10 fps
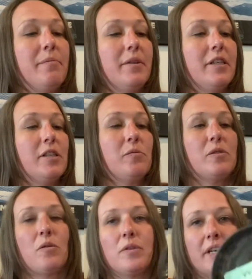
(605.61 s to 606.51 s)
But this
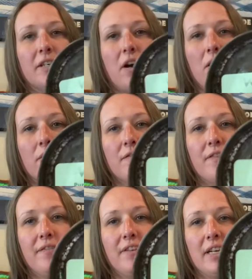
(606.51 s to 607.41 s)
was only a dollar
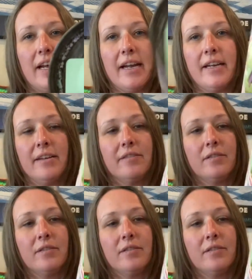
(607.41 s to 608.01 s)
fifty-eight,